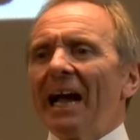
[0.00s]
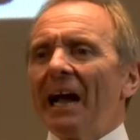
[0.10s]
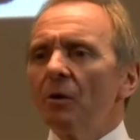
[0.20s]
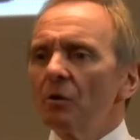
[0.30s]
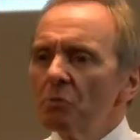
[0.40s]

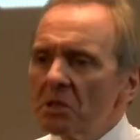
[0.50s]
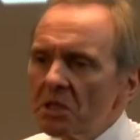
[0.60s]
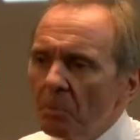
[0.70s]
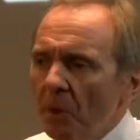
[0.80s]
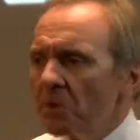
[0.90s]
Our
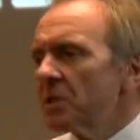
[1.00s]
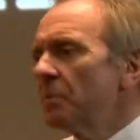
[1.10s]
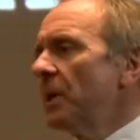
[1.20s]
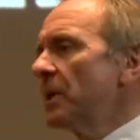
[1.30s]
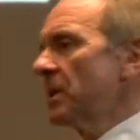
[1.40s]

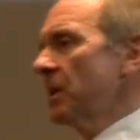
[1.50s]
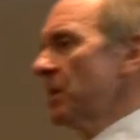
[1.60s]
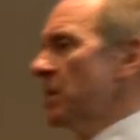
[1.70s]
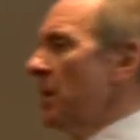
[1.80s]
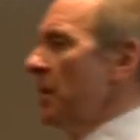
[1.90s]
responsibility
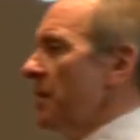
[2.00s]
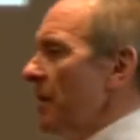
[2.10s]
as a leader